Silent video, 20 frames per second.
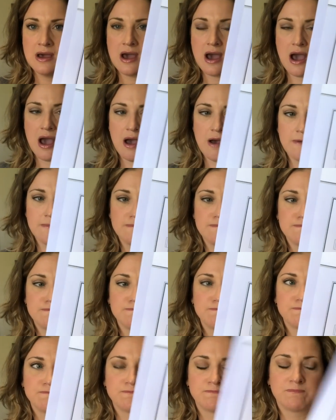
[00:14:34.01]

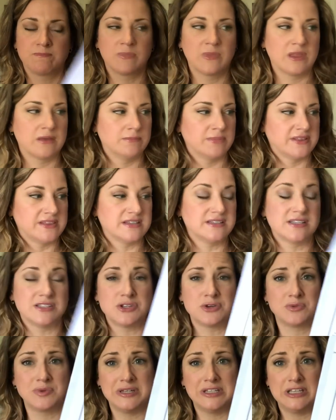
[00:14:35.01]
But this is
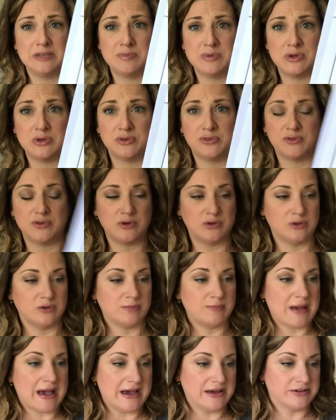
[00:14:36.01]
a really beautiful
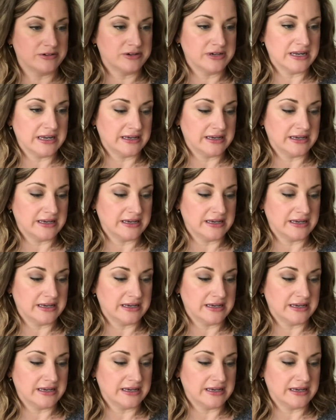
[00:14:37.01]
pattern.